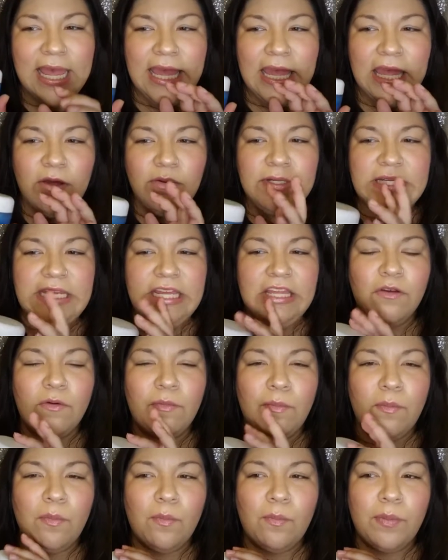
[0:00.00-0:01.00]
It was
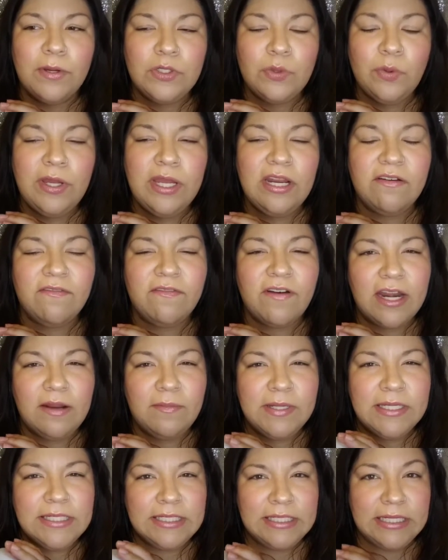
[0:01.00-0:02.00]
either between a
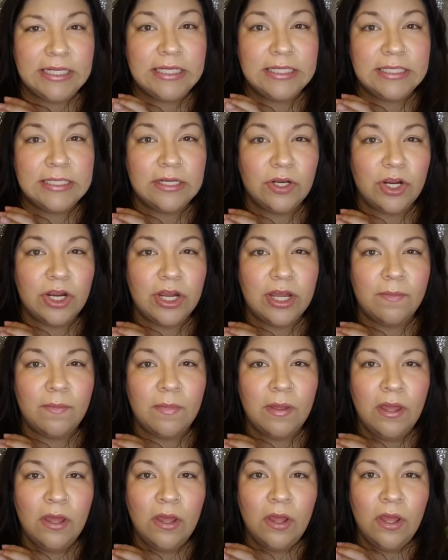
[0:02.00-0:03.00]
vitamin C serum,